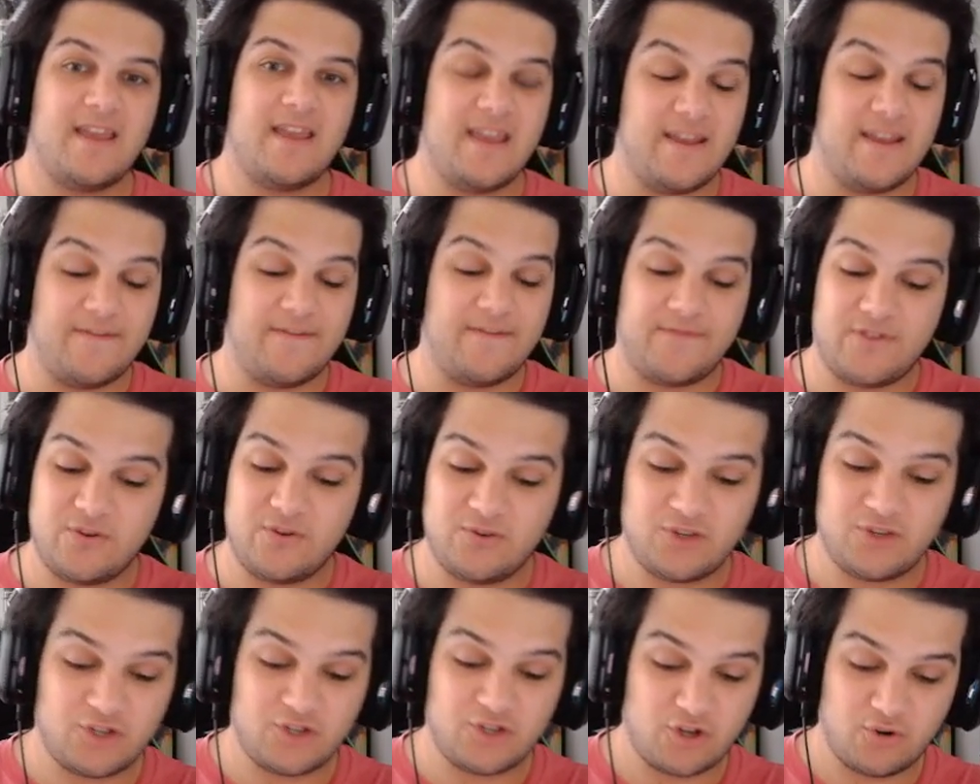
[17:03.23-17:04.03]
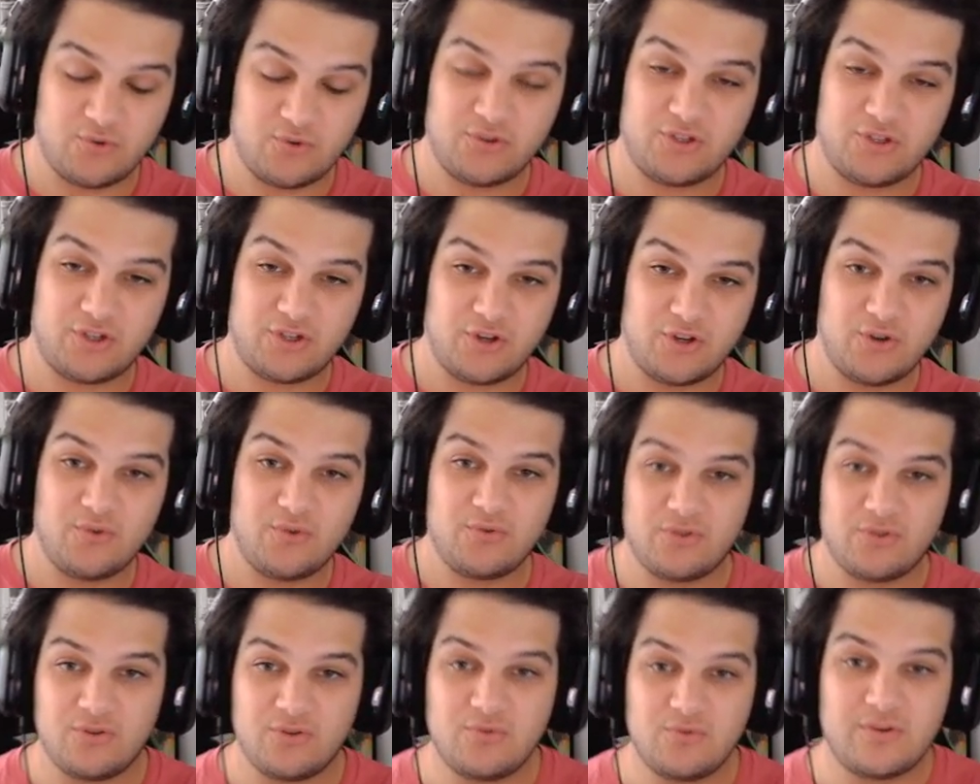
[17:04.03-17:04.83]
If you choose to,
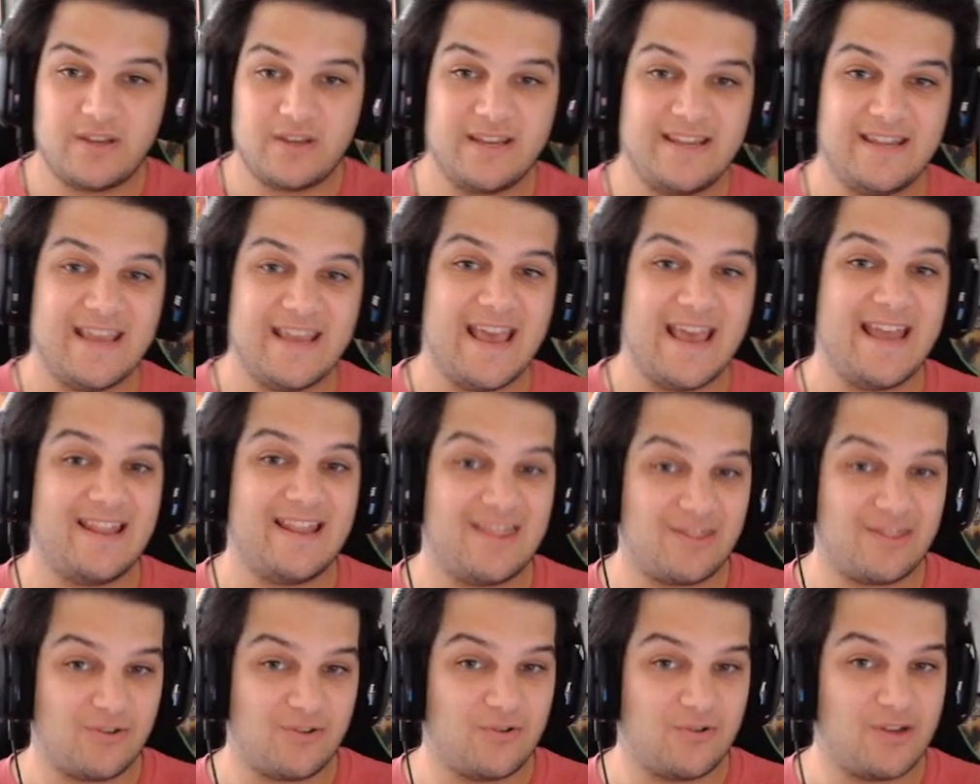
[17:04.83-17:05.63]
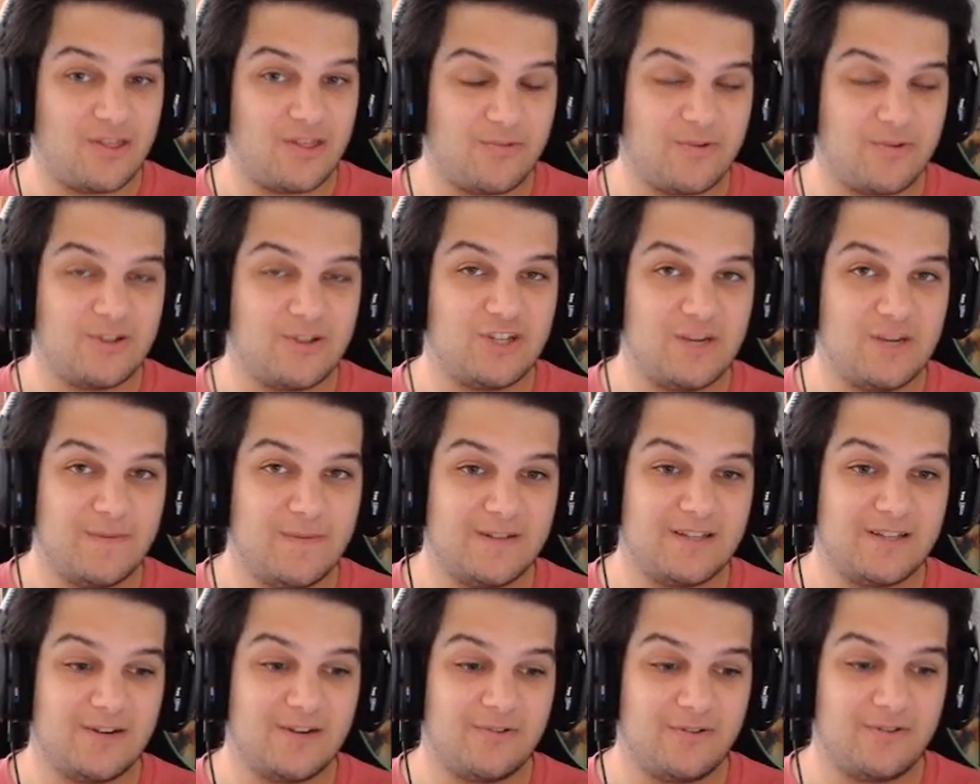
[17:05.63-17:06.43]
you could get 33 G
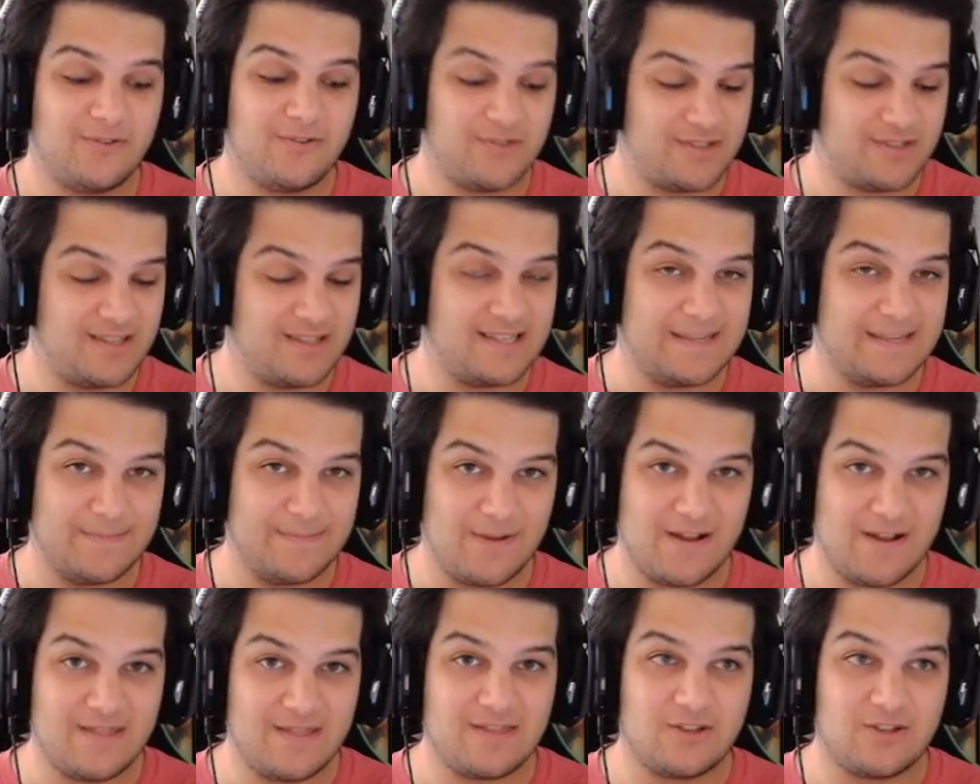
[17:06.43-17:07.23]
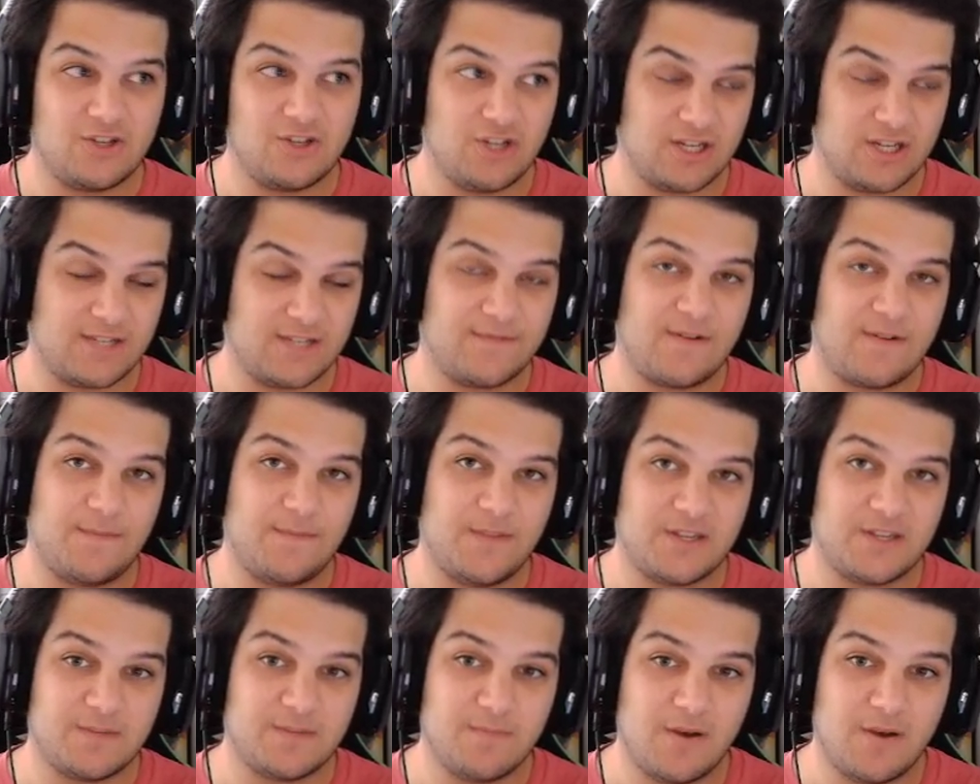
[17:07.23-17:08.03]
materials this month just from
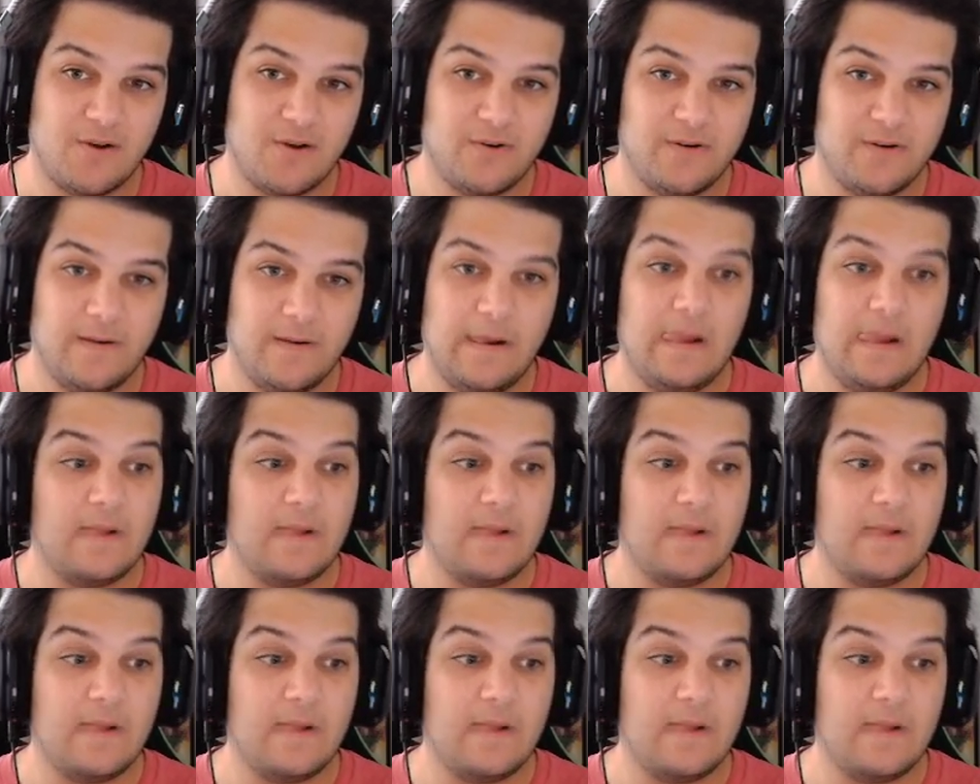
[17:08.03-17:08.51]
this mode.